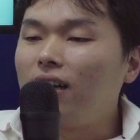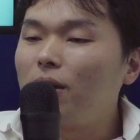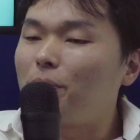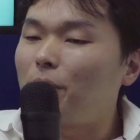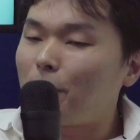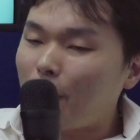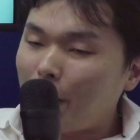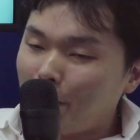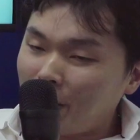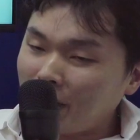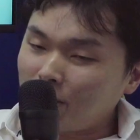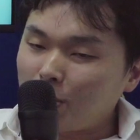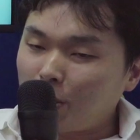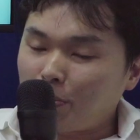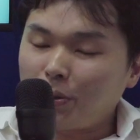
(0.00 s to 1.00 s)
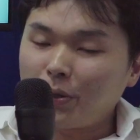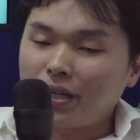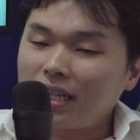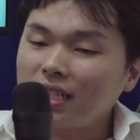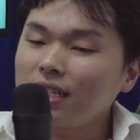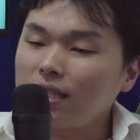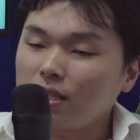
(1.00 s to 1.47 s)
Uh, but, but back to your
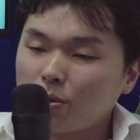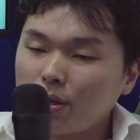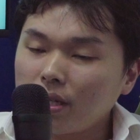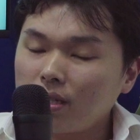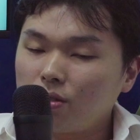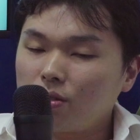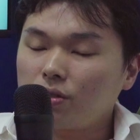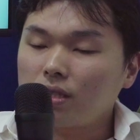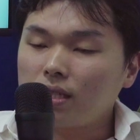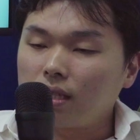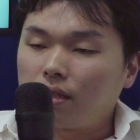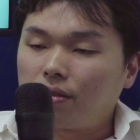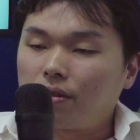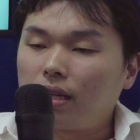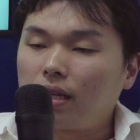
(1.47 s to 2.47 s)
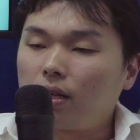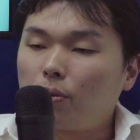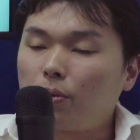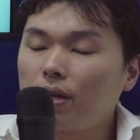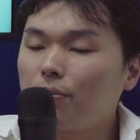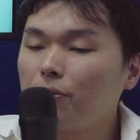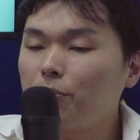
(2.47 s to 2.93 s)
point, actually, it's quite interesting, right? Uh,
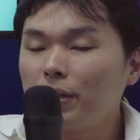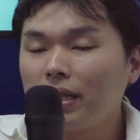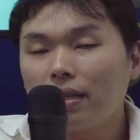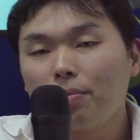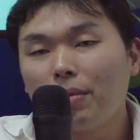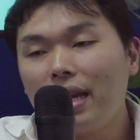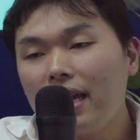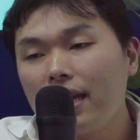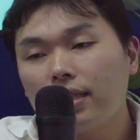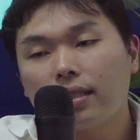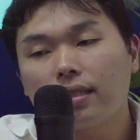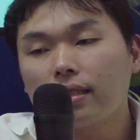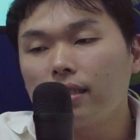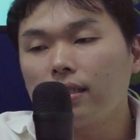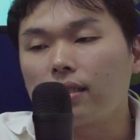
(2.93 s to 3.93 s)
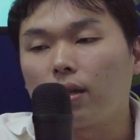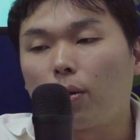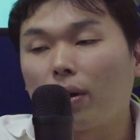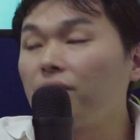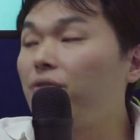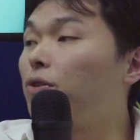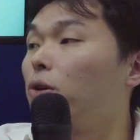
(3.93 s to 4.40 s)
we've been in Malaysia since uh,
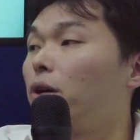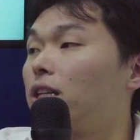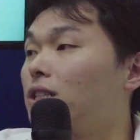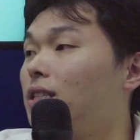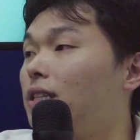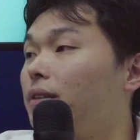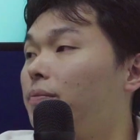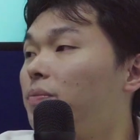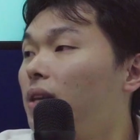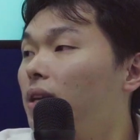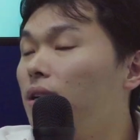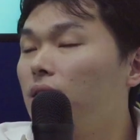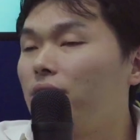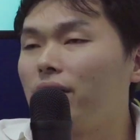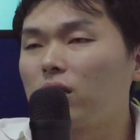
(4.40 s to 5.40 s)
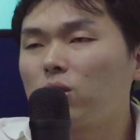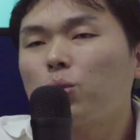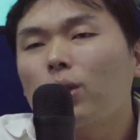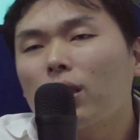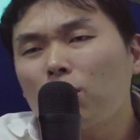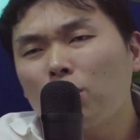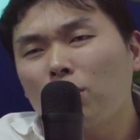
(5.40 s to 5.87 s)
1-4, actually, right?
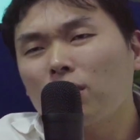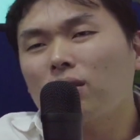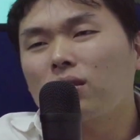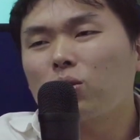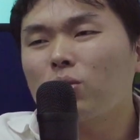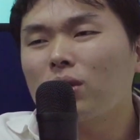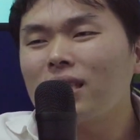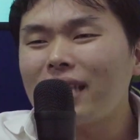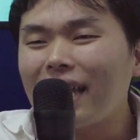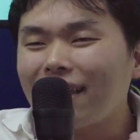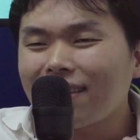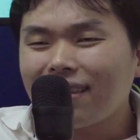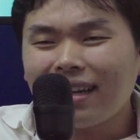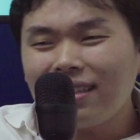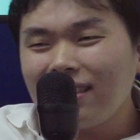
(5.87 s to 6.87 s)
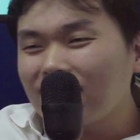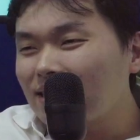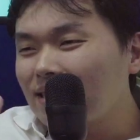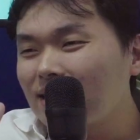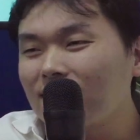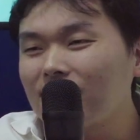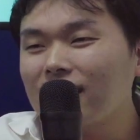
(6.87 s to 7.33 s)
So we took, so this
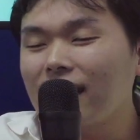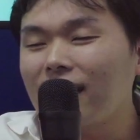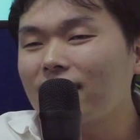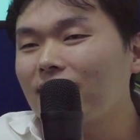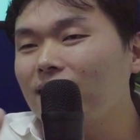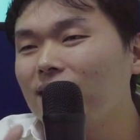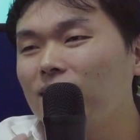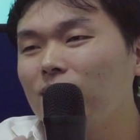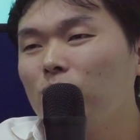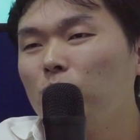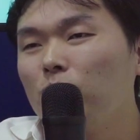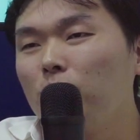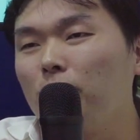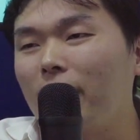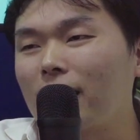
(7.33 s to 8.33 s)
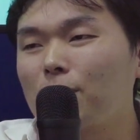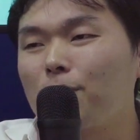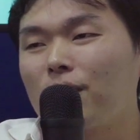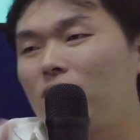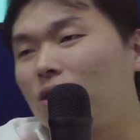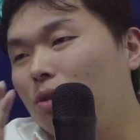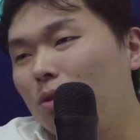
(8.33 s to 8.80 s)
entire, this entire new
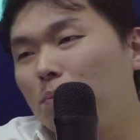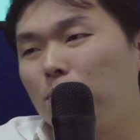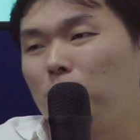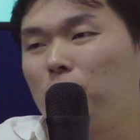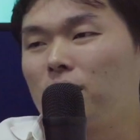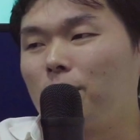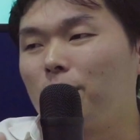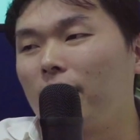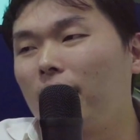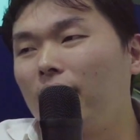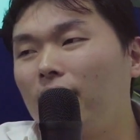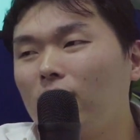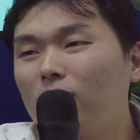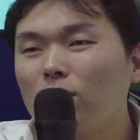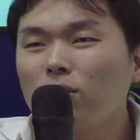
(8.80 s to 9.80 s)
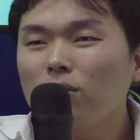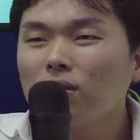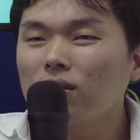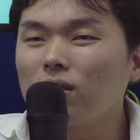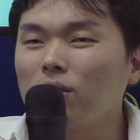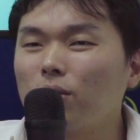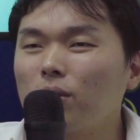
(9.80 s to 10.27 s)
expansionary push that we had, it took,
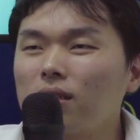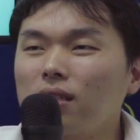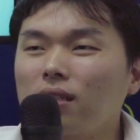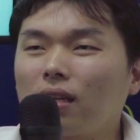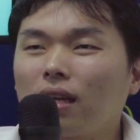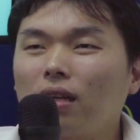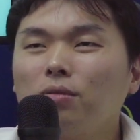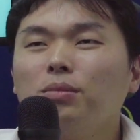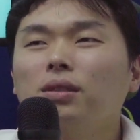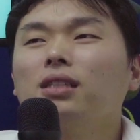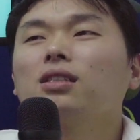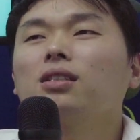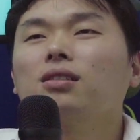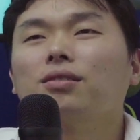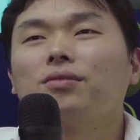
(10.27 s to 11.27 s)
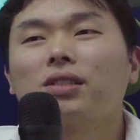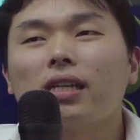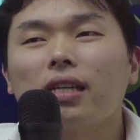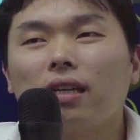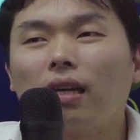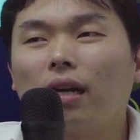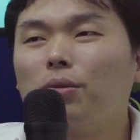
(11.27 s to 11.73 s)
it was a combination of,
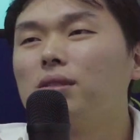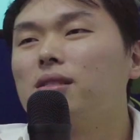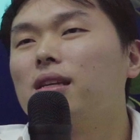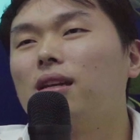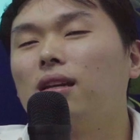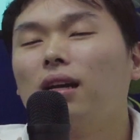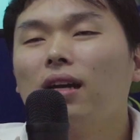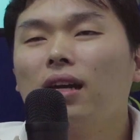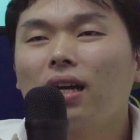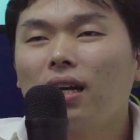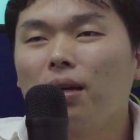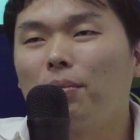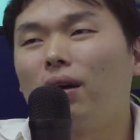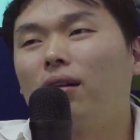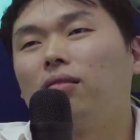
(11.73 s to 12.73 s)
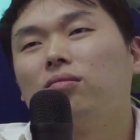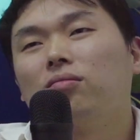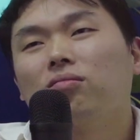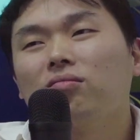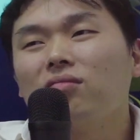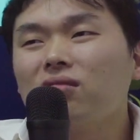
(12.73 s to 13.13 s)
say, I would say about